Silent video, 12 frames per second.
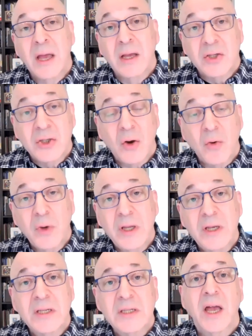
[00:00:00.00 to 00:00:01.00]
So we
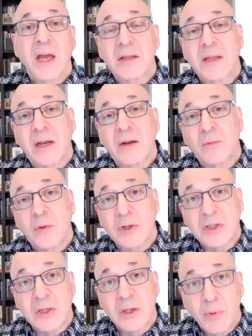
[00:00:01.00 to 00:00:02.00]
decided that it
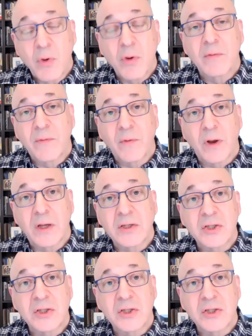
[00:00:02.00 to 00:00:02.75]
was important for us